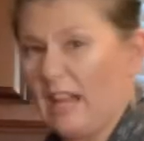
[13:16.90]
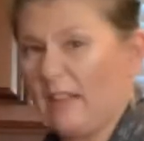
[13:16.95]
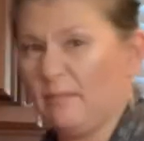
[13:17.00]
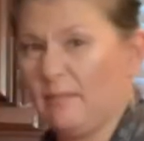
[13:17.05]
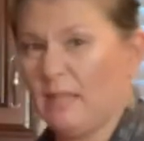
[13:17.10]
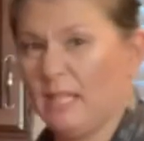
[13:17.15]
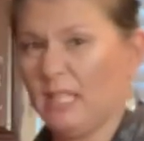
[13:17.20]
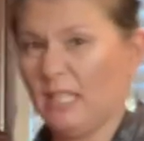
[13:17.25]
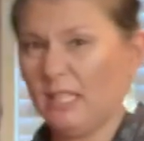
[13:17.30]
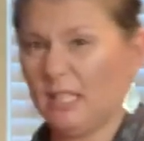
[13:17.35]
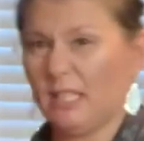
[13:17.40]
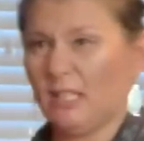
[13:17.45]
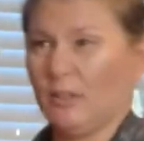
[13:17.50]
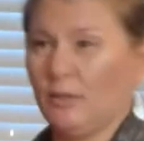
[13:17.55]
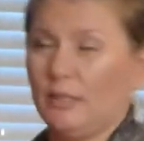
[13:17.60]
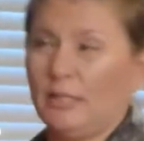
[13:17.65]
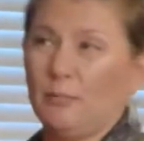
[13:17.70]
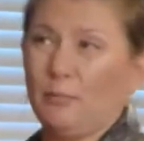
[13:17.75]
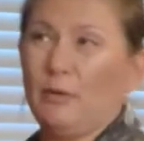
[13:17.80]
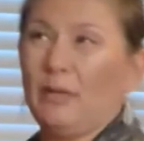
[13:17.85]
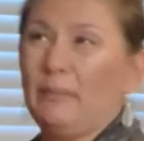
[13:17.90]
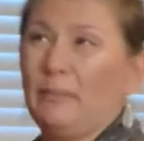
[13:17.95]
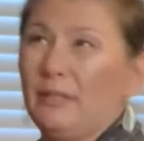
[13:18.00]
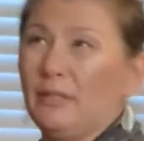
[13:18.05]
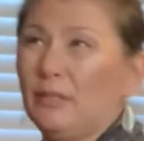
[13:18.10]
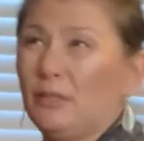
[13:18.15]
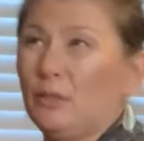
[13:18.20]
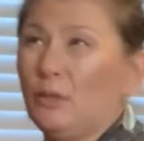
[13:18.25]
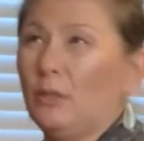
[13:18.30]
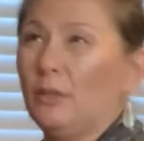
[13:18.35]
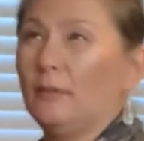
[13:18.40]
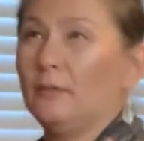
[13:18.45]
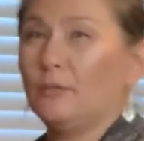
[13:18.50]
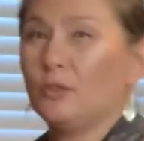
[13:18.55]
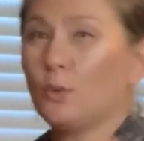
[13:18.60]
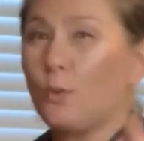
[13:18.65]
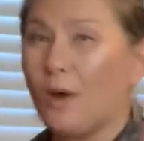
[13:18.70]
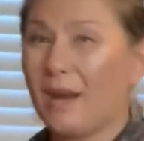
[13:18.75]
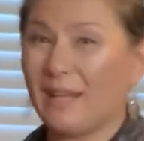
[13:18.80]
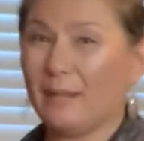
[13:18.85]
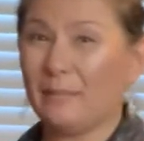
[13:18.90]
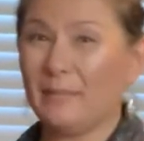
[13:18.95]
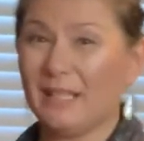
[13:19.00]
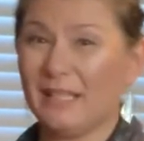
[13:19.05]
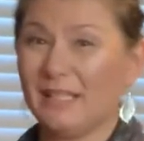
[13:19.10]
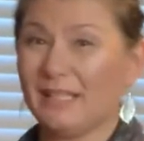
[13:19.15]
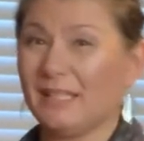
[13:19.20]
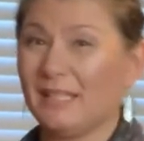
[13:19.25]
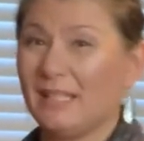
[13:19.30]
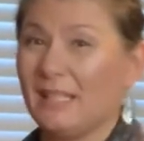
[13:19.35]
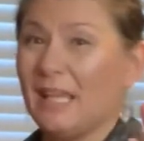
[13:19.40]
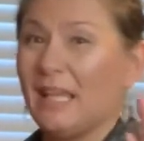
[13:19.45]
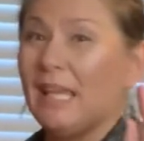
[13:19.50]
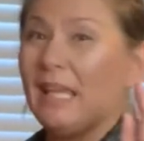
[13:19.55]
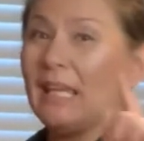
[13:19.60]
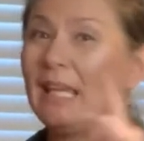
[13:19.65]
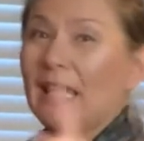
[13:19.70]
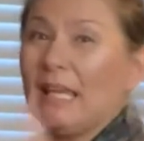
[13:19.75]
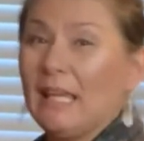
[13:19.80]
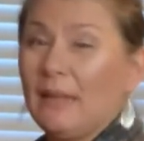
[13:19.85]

minutes, so it's probably a total of 20 minutes in